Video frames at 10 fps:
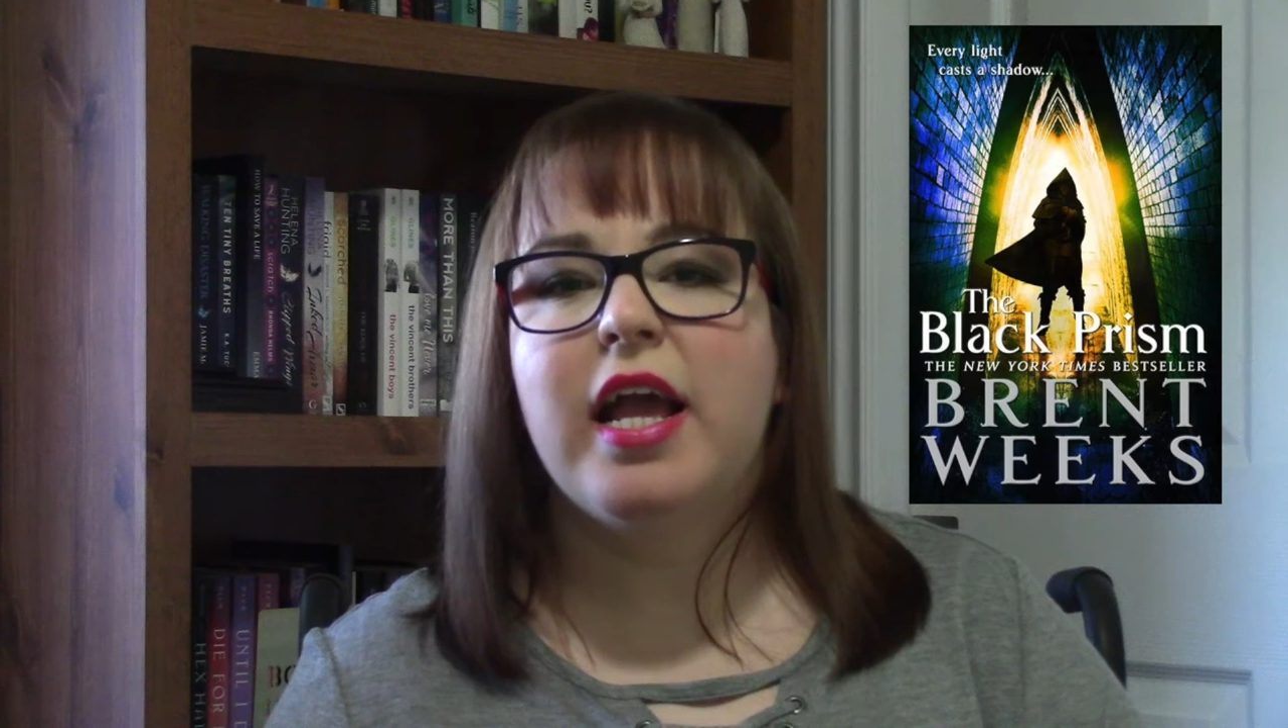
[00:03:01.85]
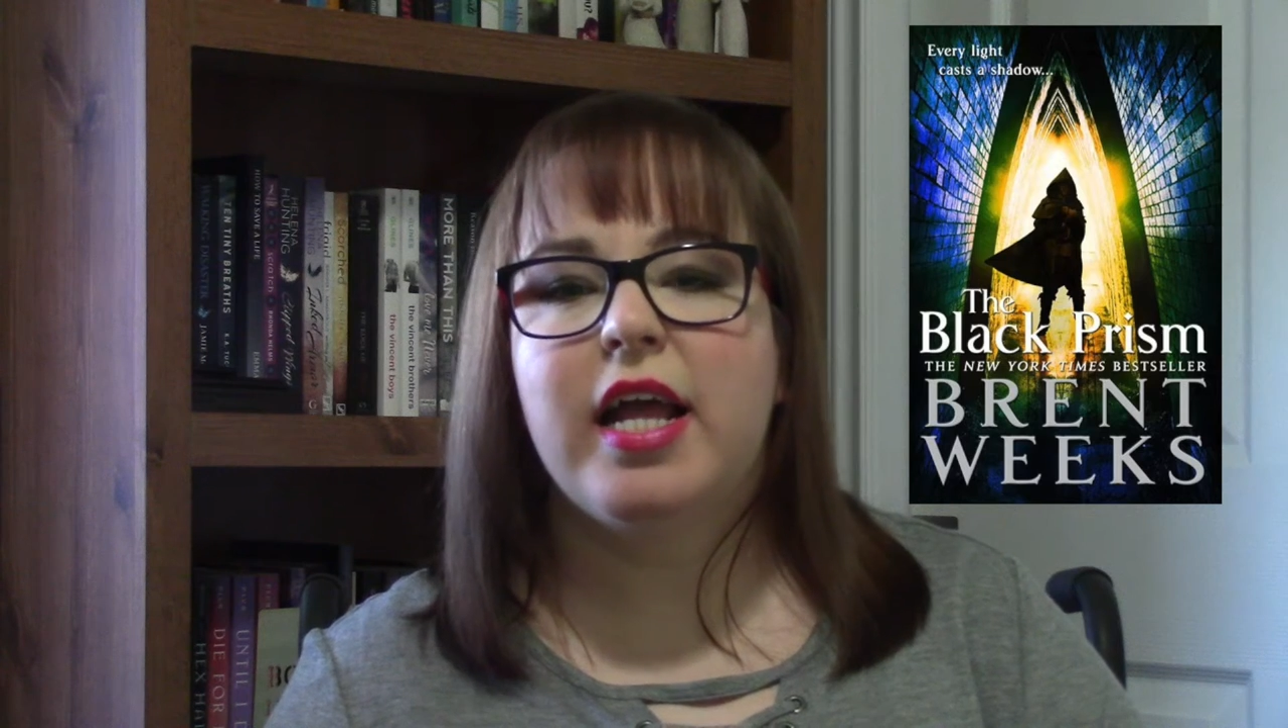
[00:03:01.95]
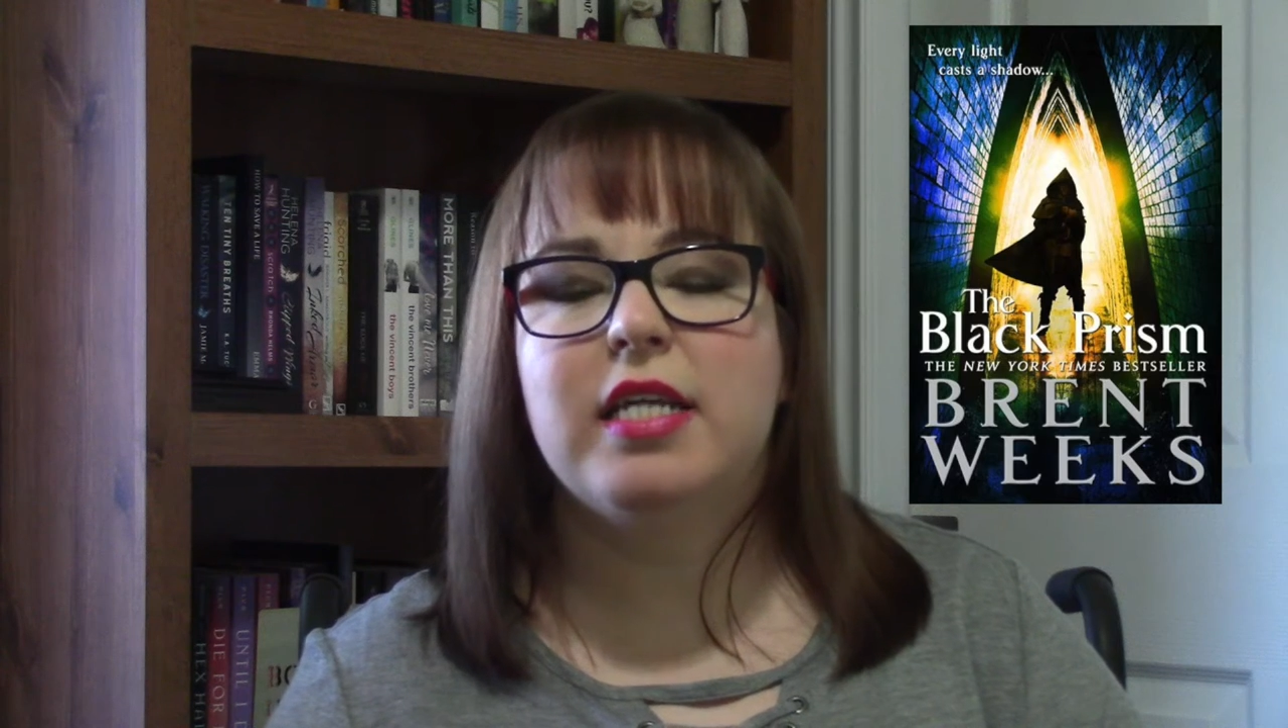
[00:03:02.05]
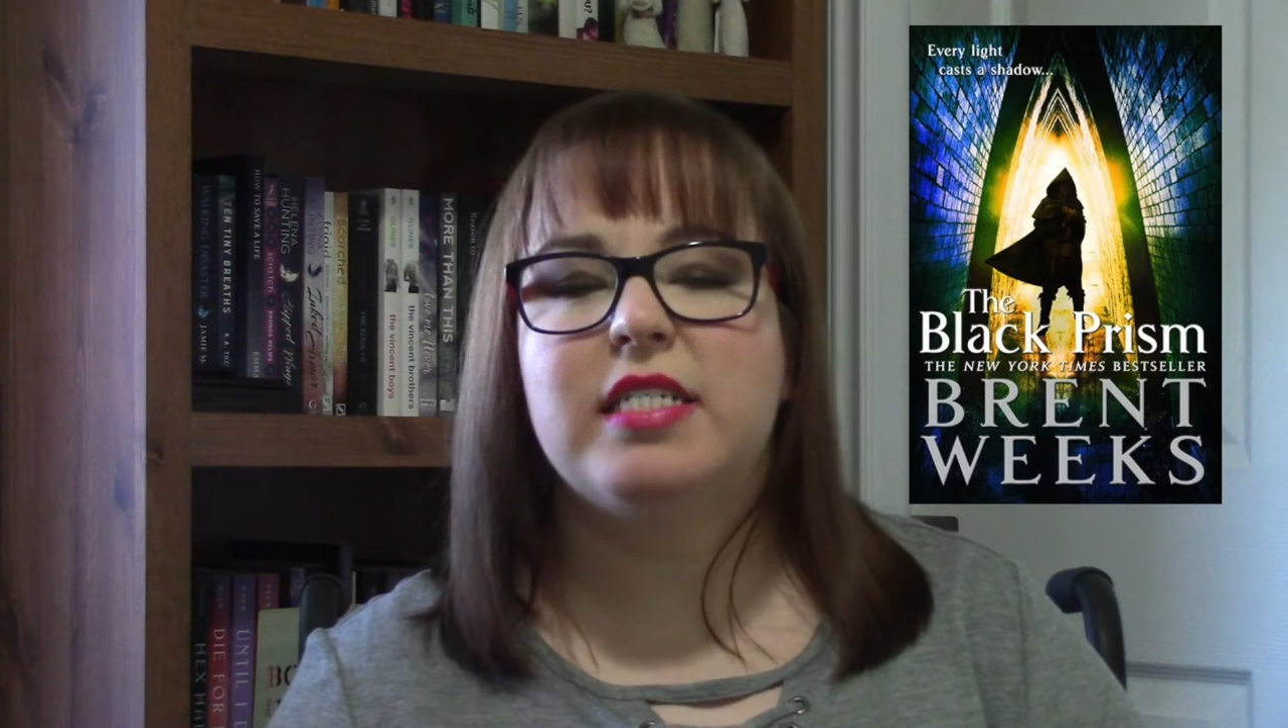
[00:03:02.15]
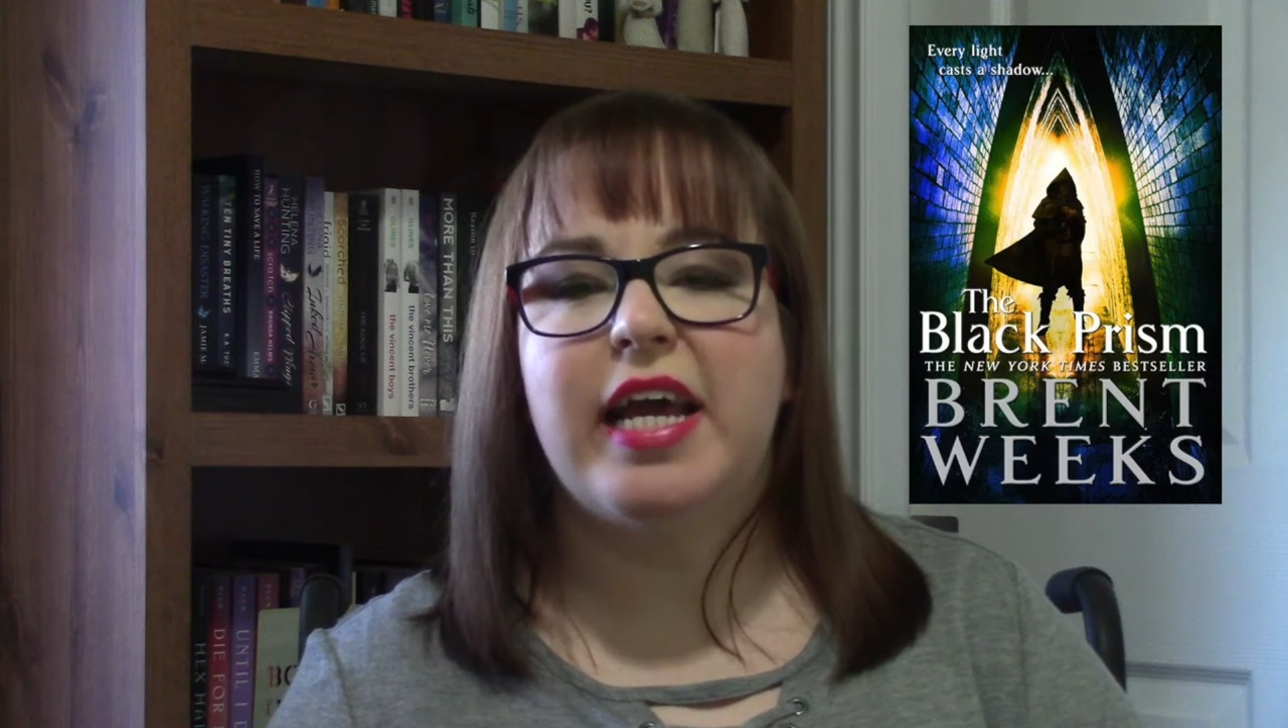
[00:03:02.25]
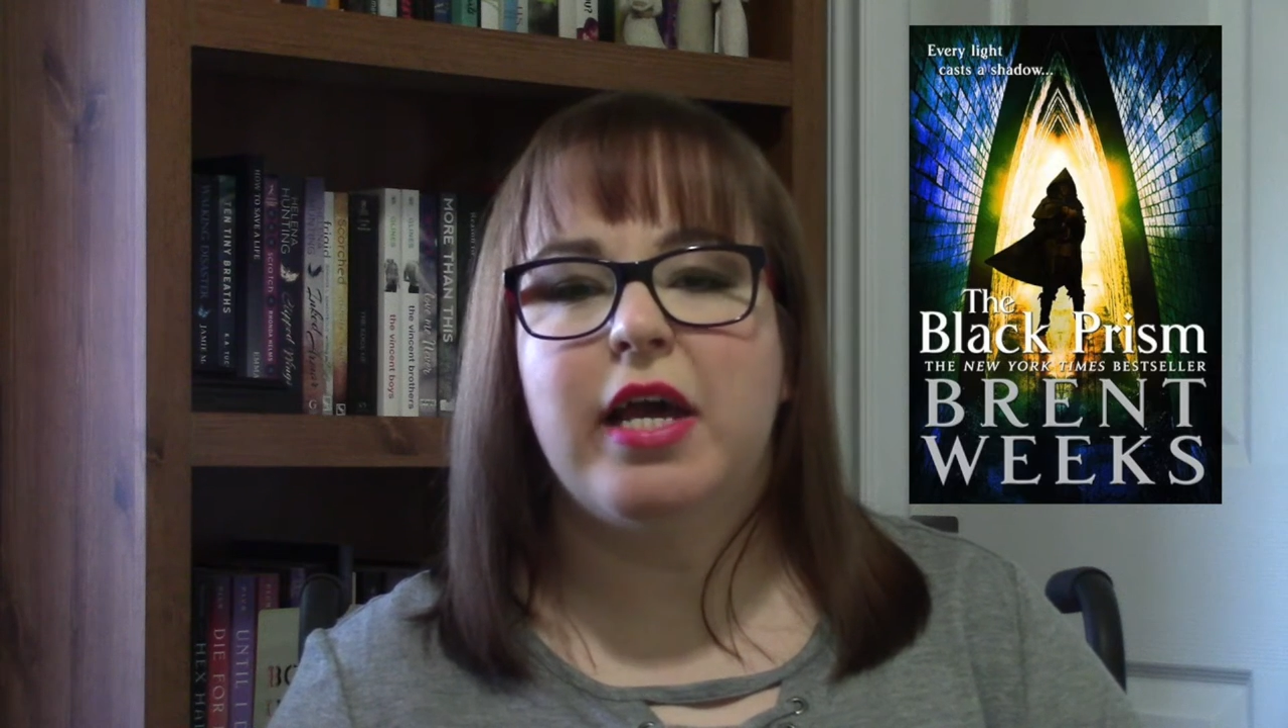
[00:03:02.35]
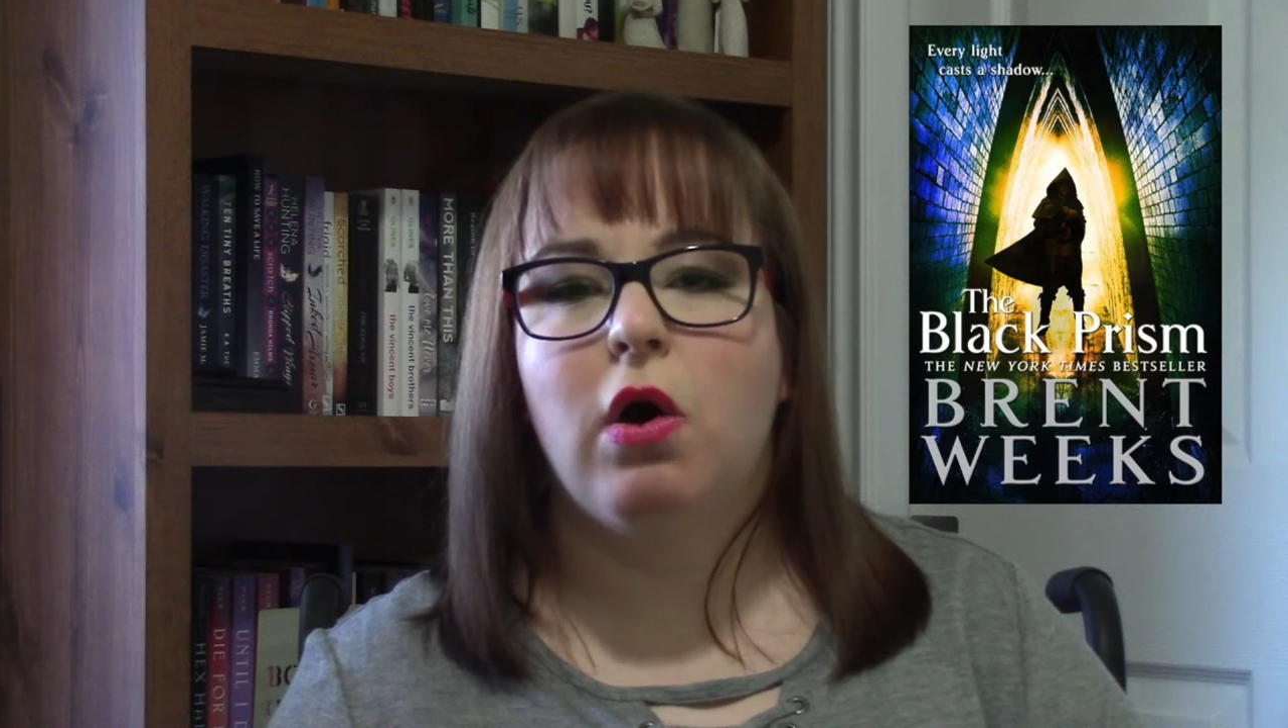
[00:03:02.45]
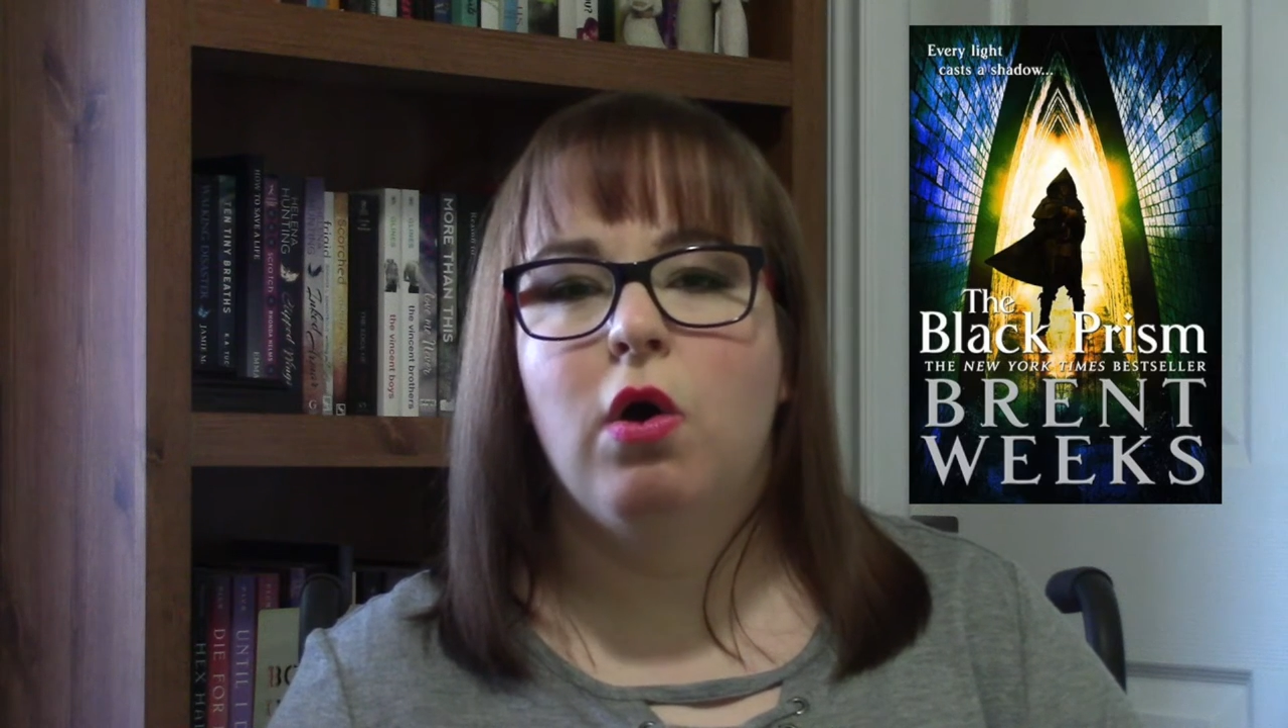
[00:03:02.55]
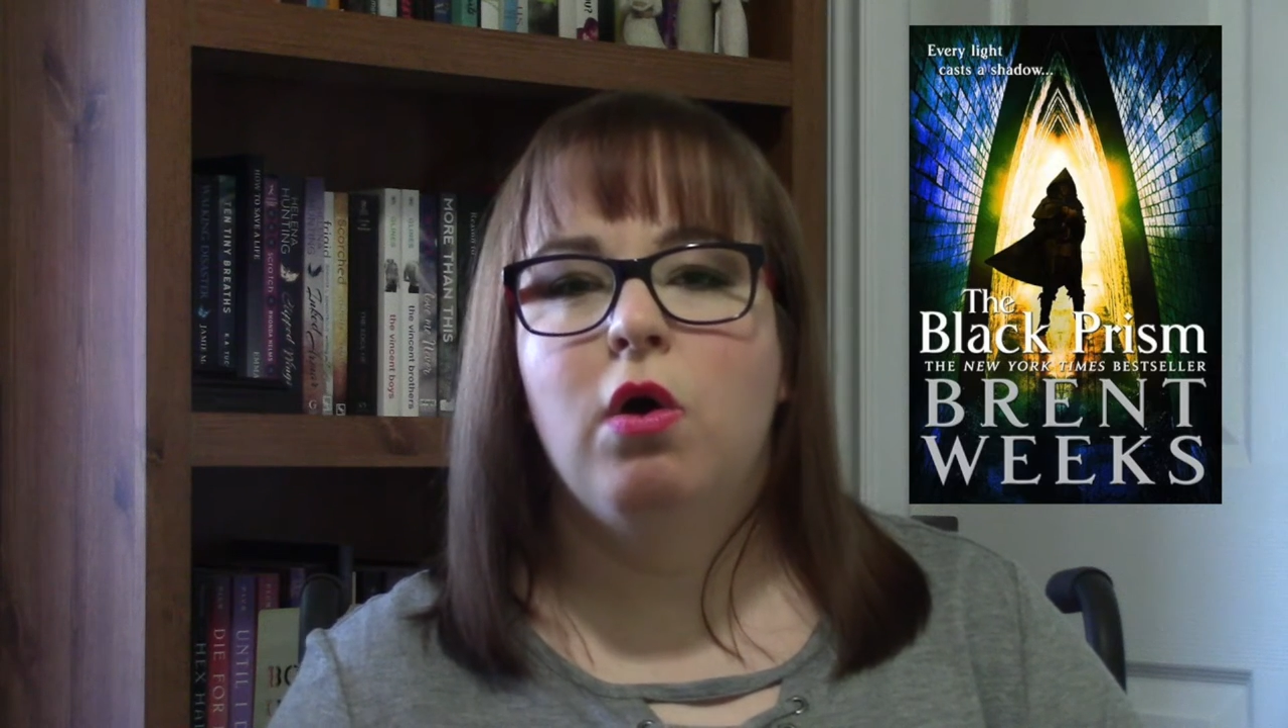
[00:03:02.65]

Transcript: can take